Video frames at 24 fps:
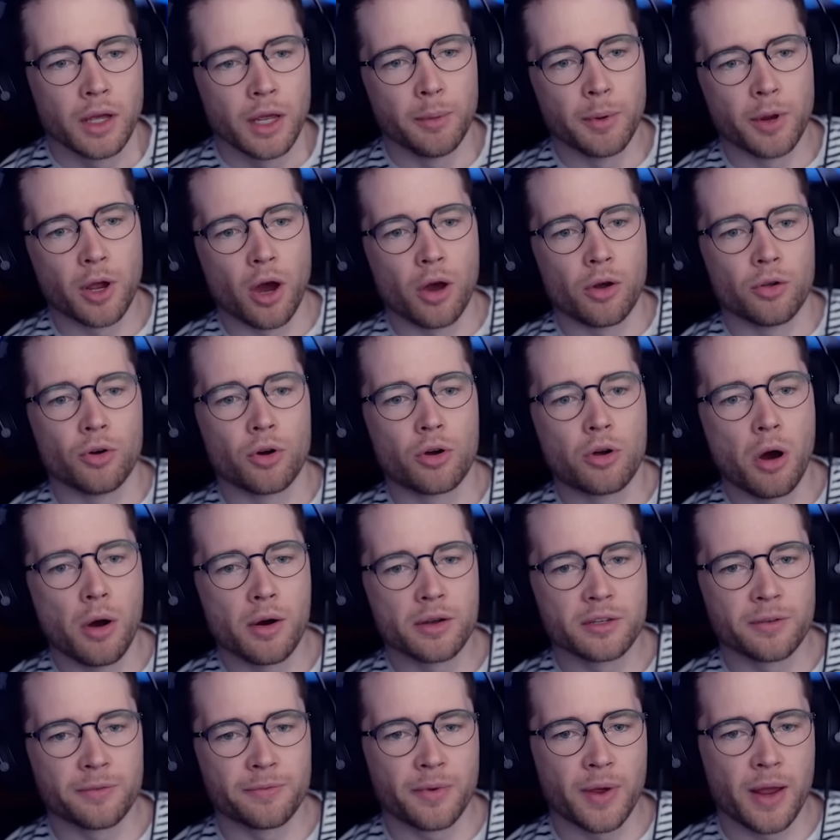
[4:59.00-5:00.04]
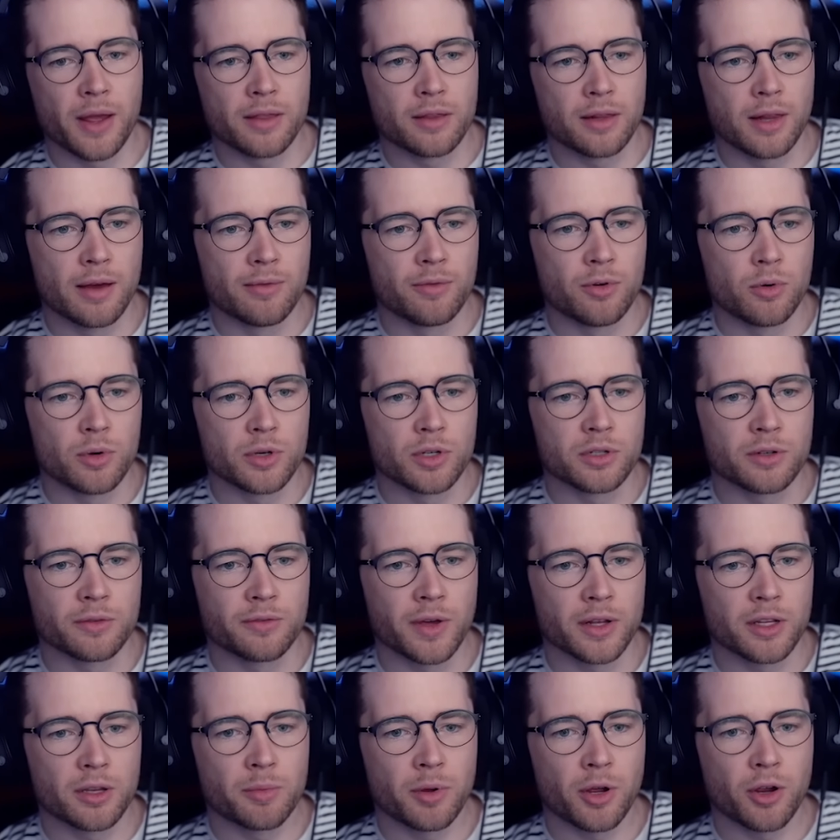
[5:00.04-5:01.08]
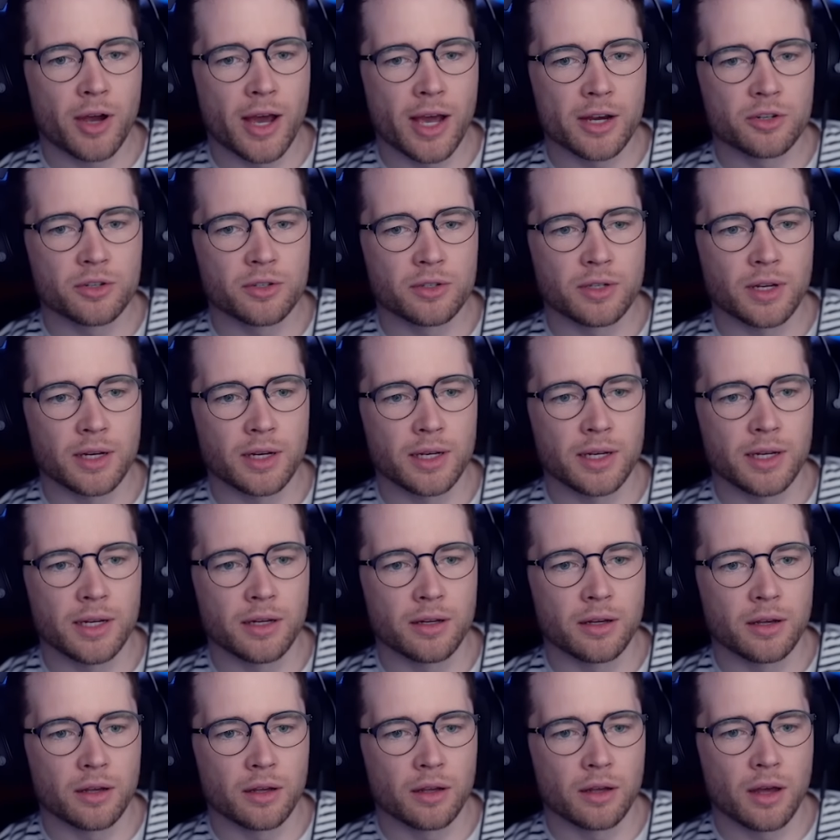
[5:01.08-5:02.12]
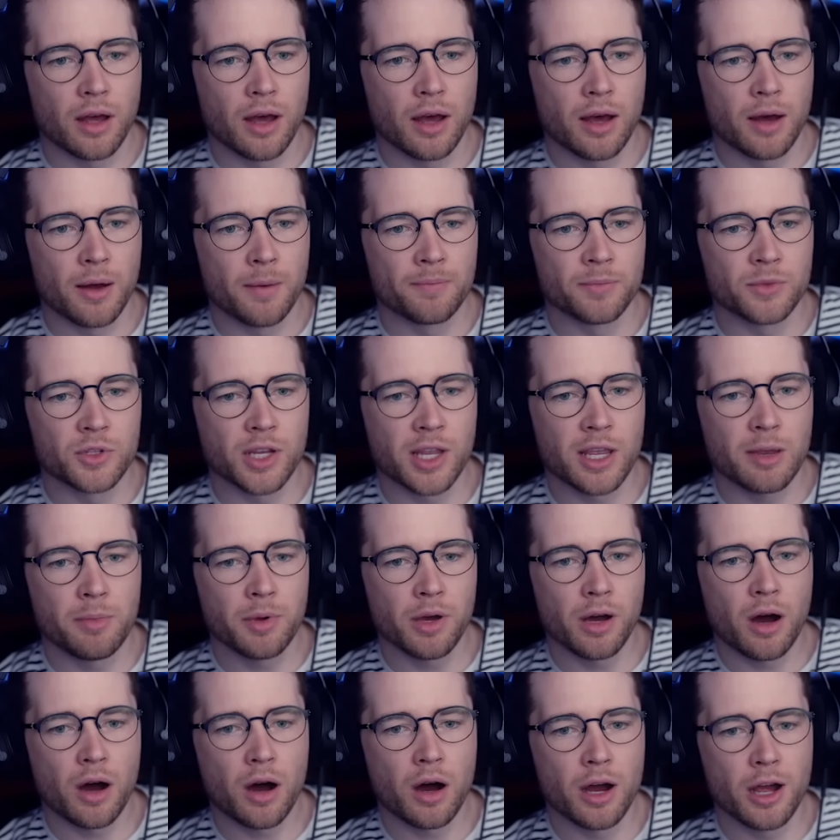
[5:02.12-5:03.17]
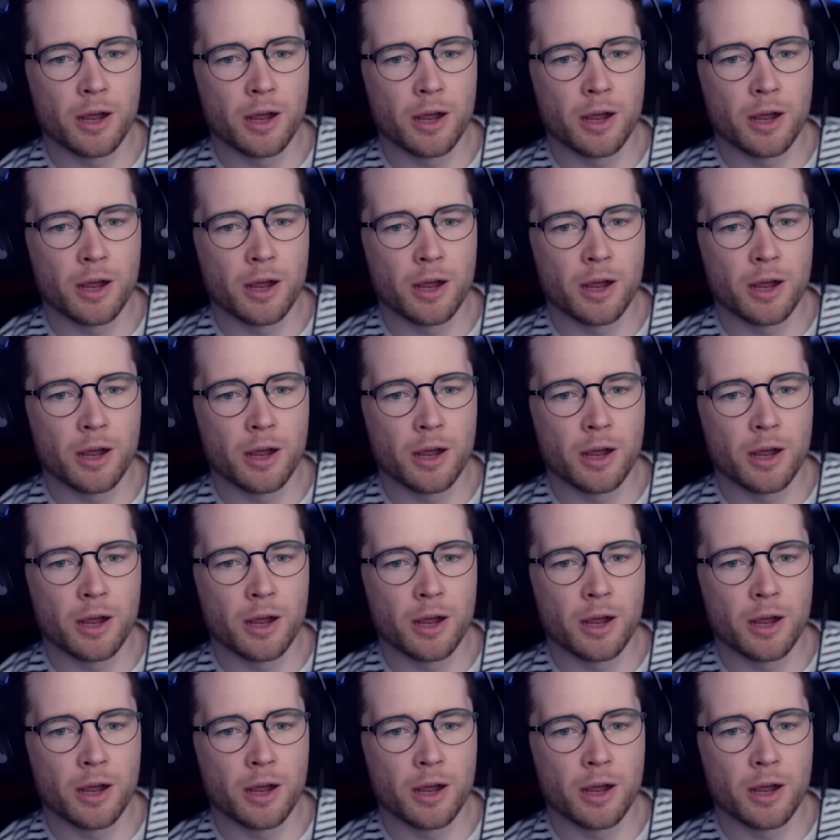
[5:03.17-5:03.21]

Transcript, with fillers: we go. Your cult is a faith level, which is affected by your actions as a leader. Um, to keep it high,